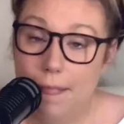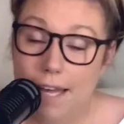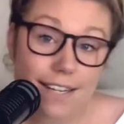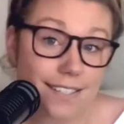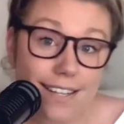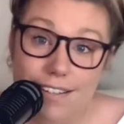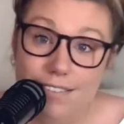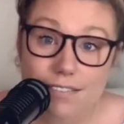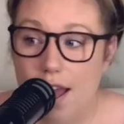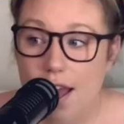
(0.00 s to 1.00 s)
And I did.
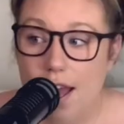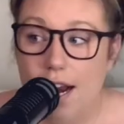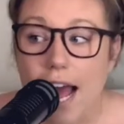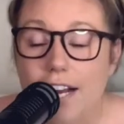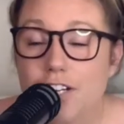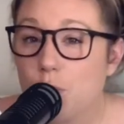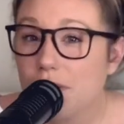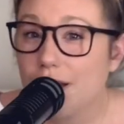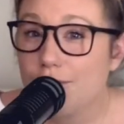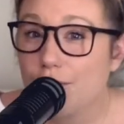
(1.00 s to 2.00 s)
And I just
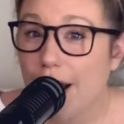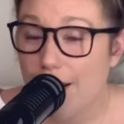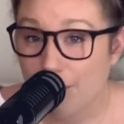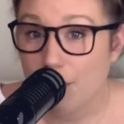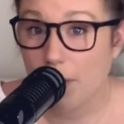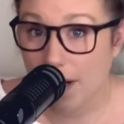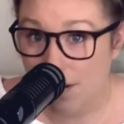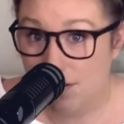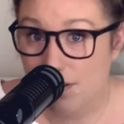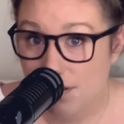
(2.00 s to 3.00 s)
want that for everyone
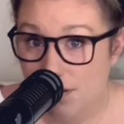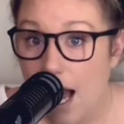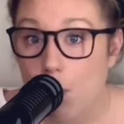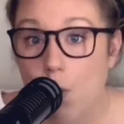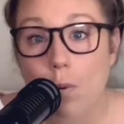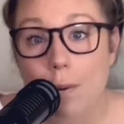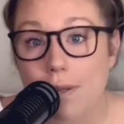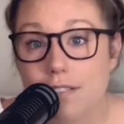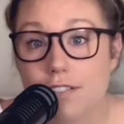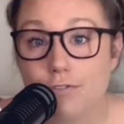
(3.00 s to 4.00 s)
else. I want women to